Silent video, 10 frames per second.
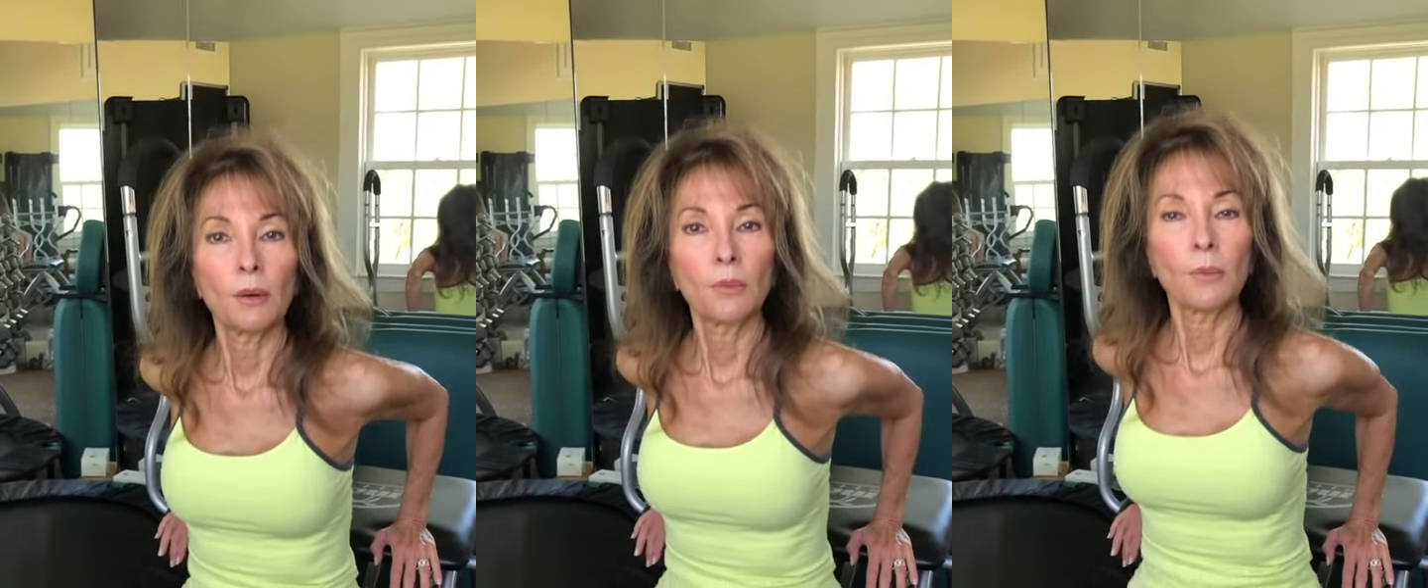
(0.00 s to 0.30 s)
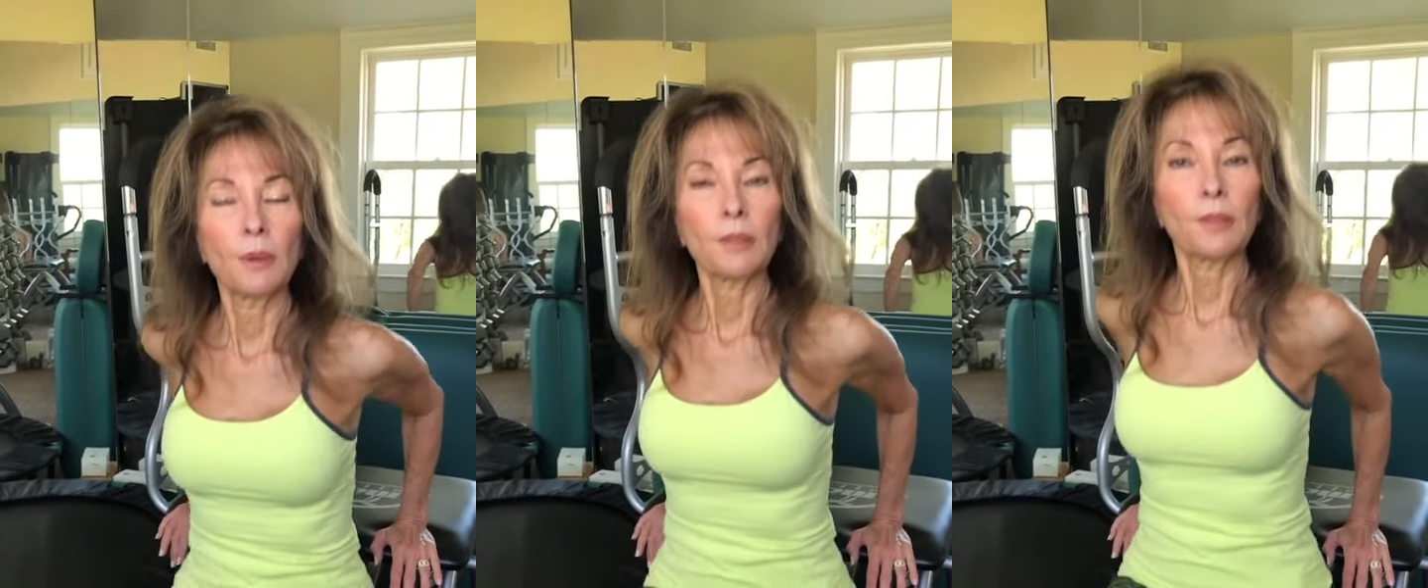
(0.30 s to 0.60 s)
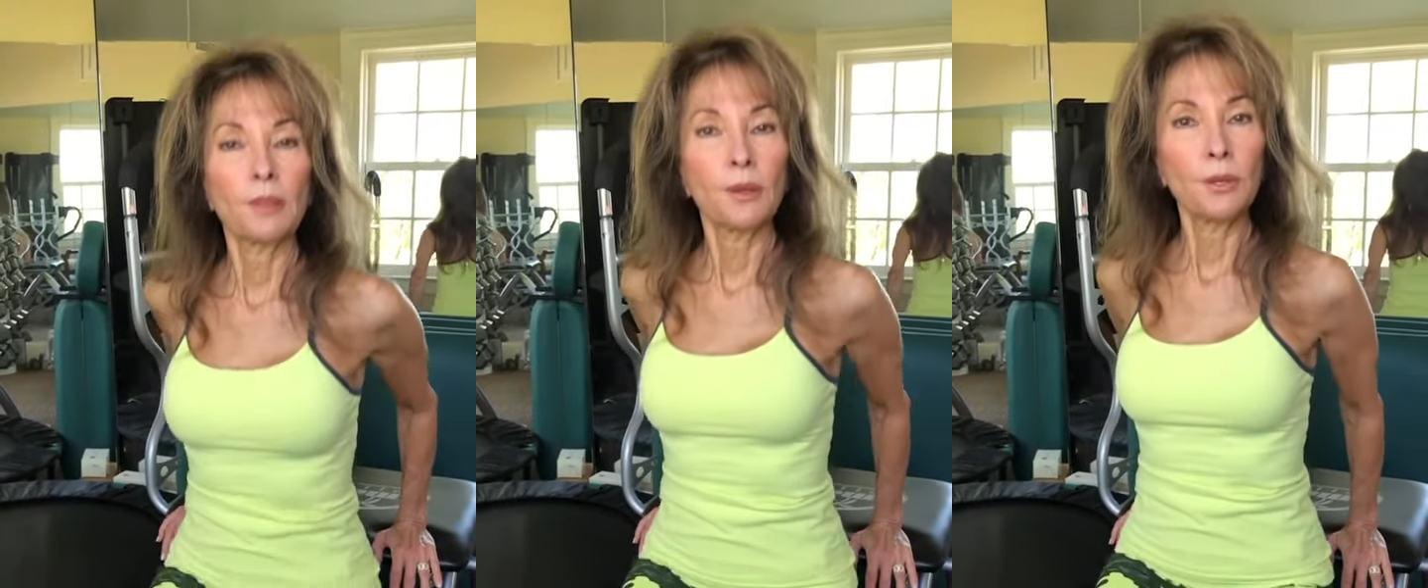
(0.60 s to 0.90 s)
with
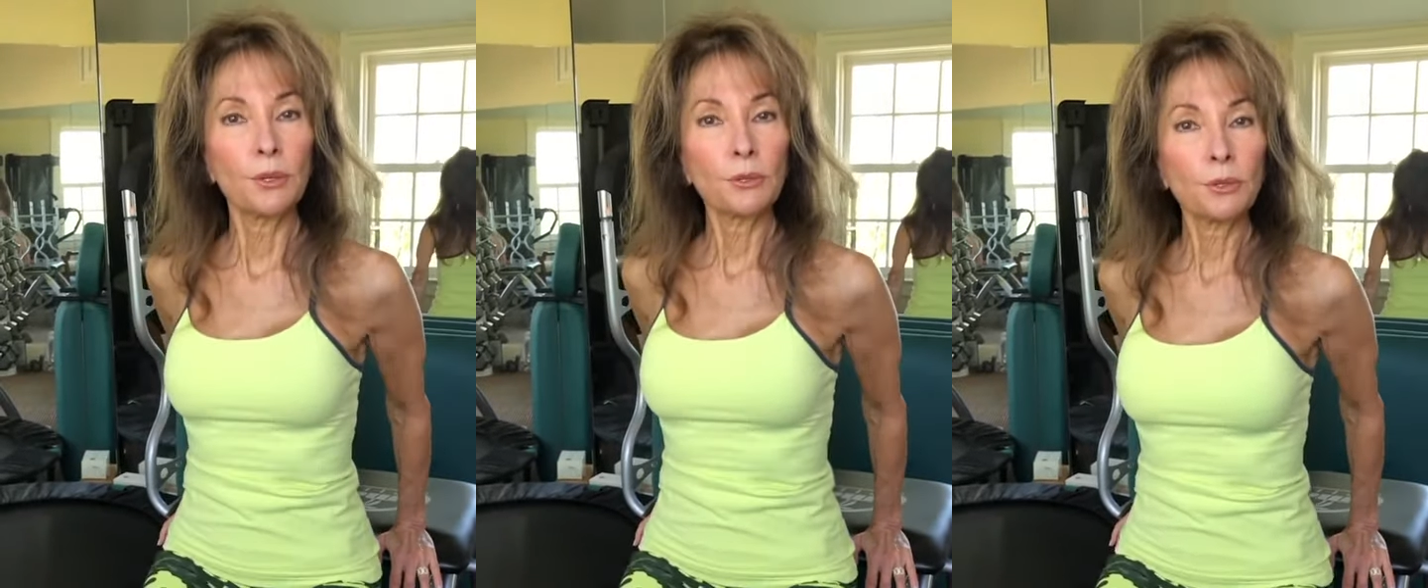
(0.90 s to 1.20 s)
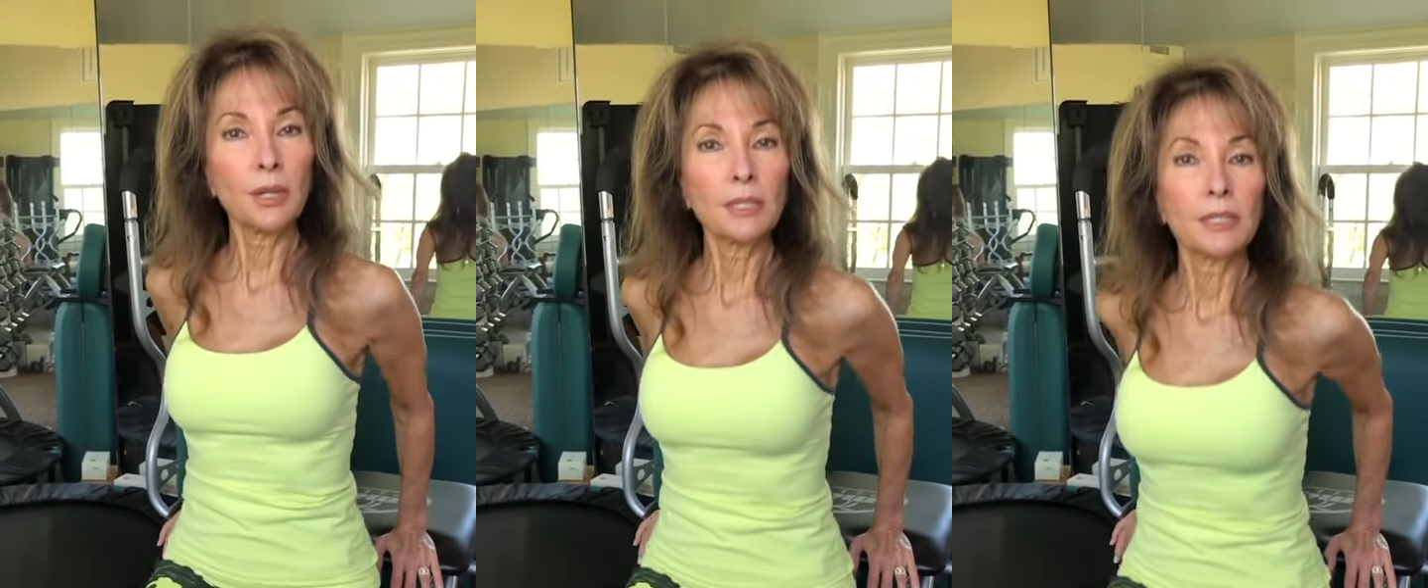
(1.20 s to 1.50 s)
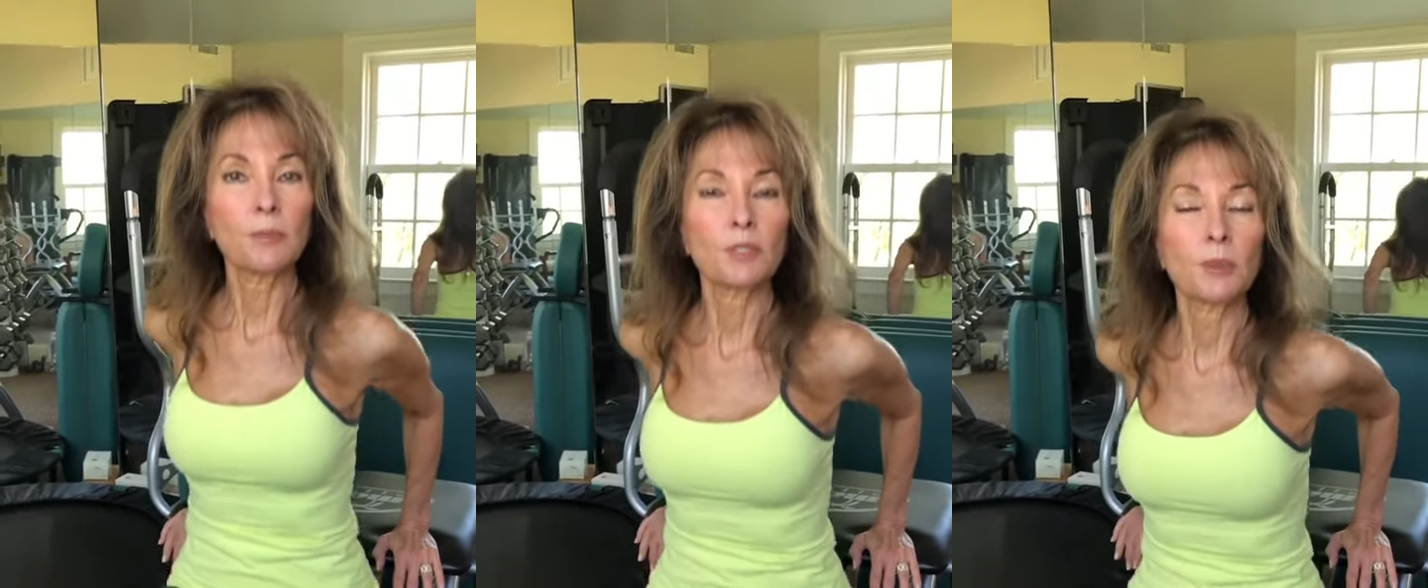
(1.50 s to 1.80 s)
your
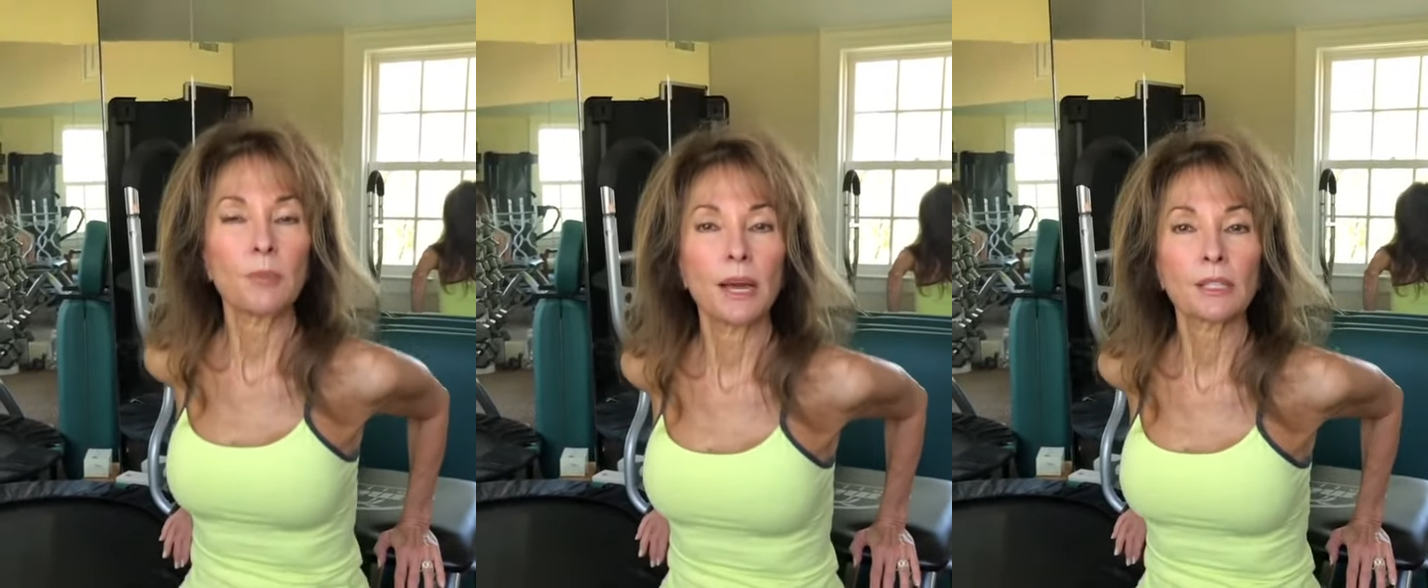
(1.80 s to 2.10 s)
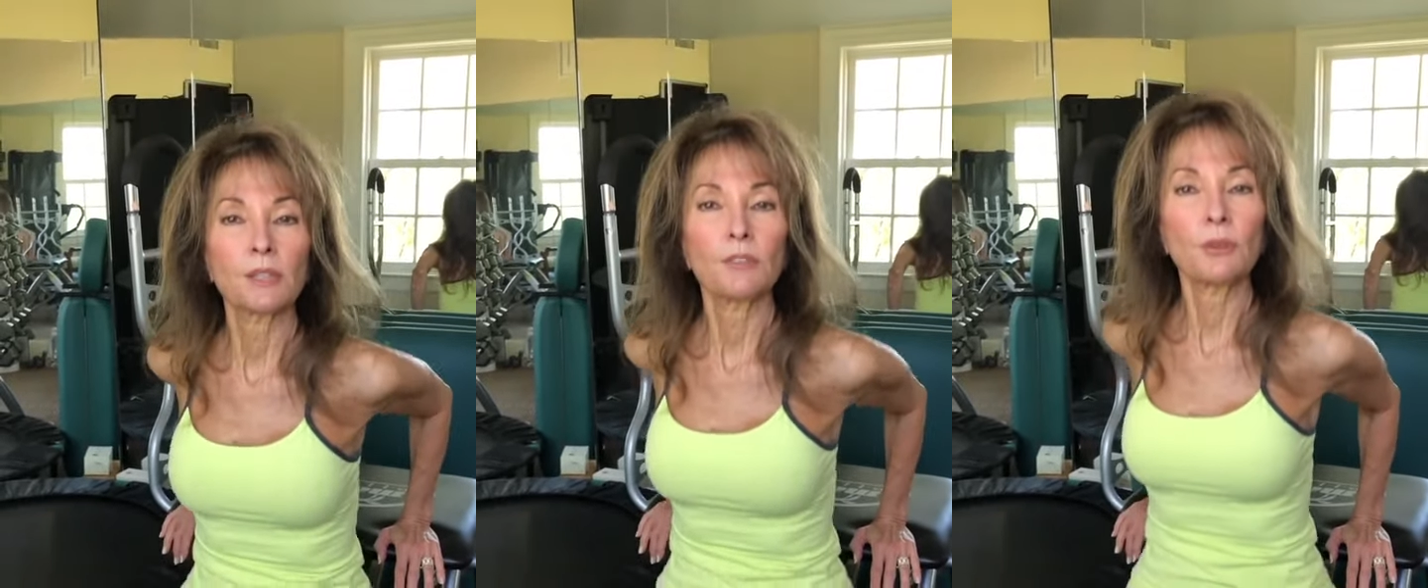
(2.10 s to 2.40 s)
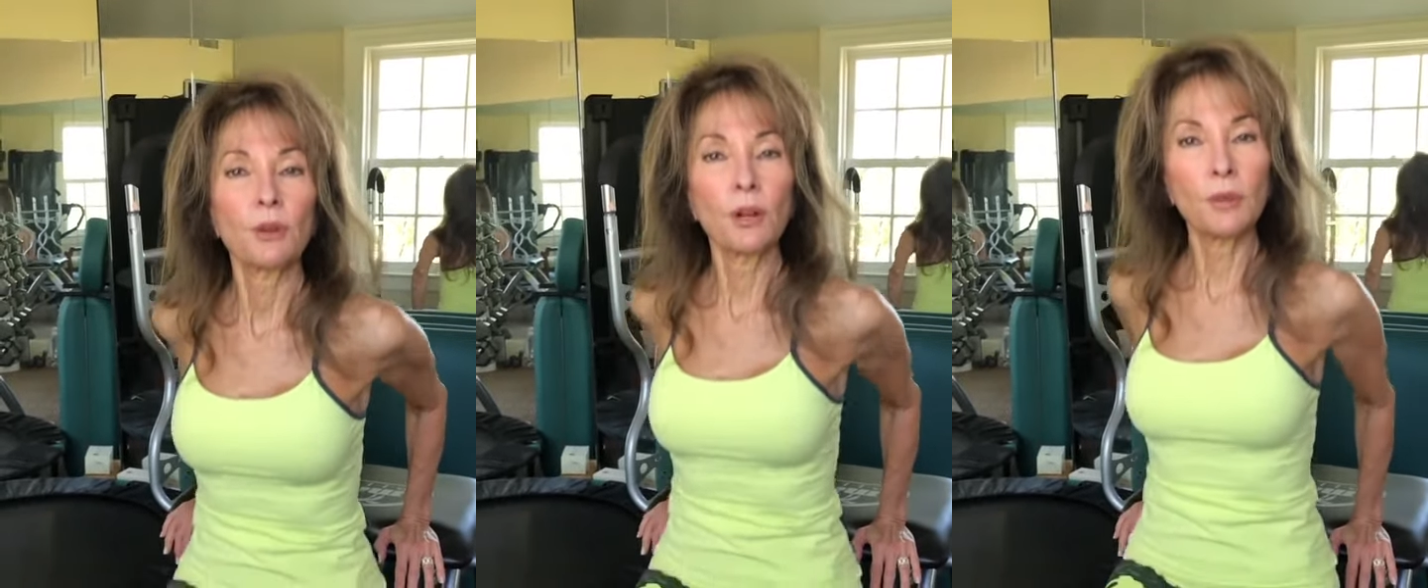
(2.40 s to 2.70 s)
triceps, the backs of
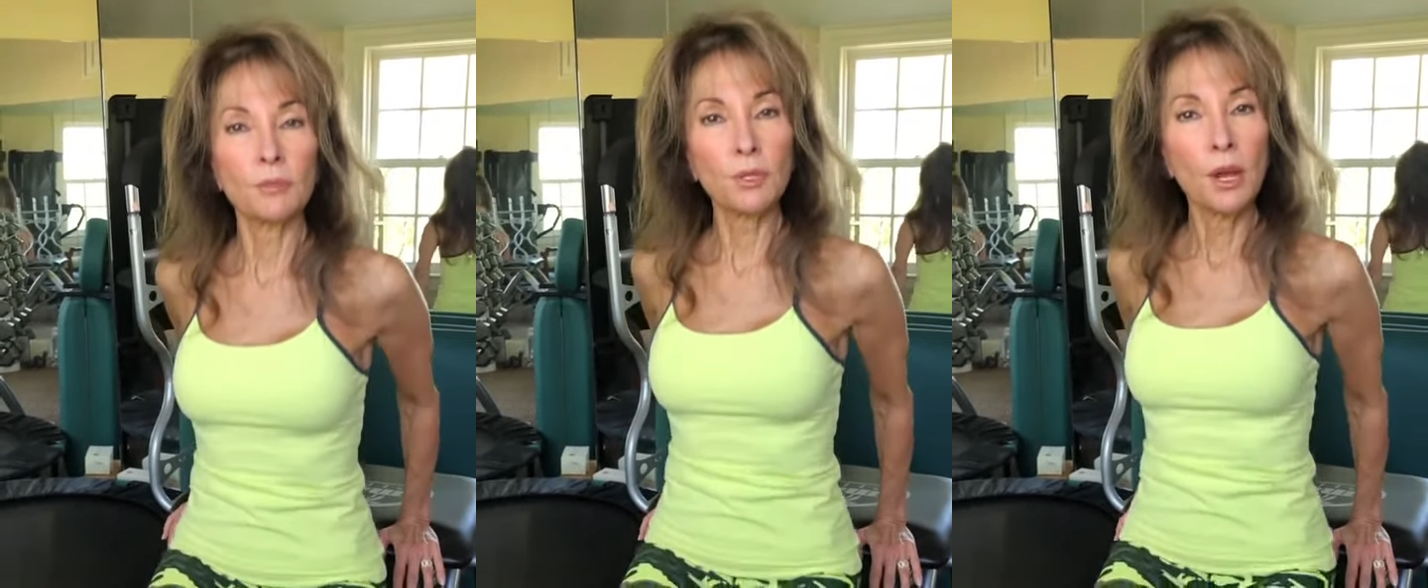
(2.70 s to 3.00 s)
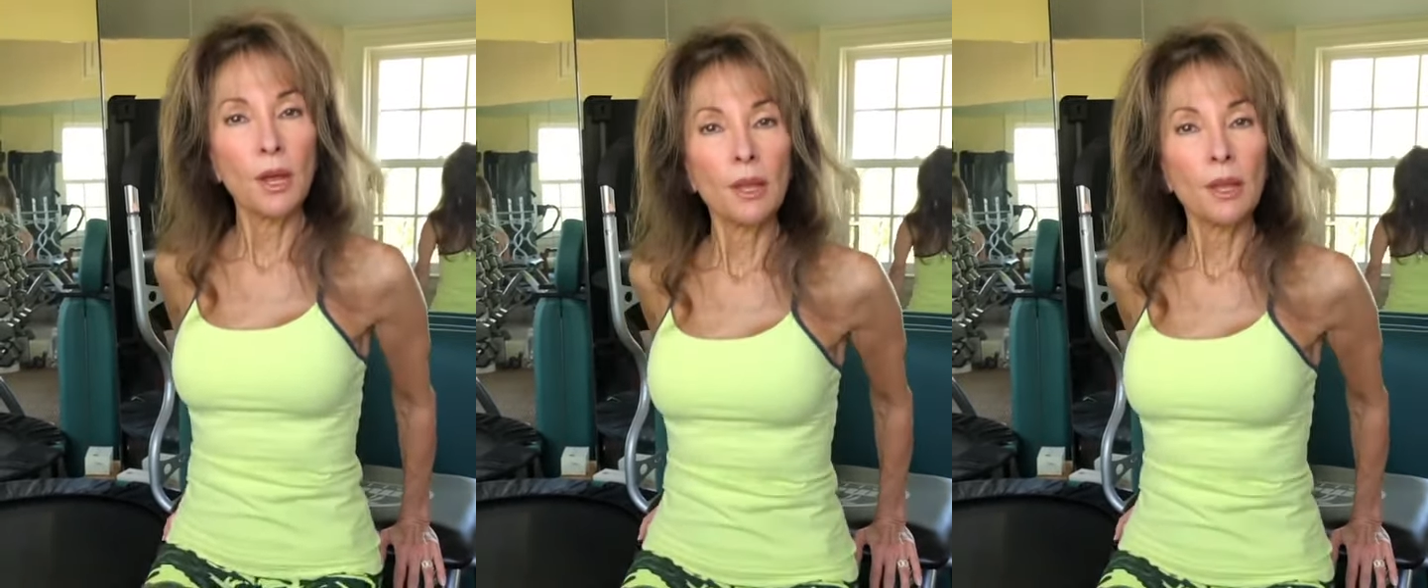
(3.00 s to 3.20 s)
your arms.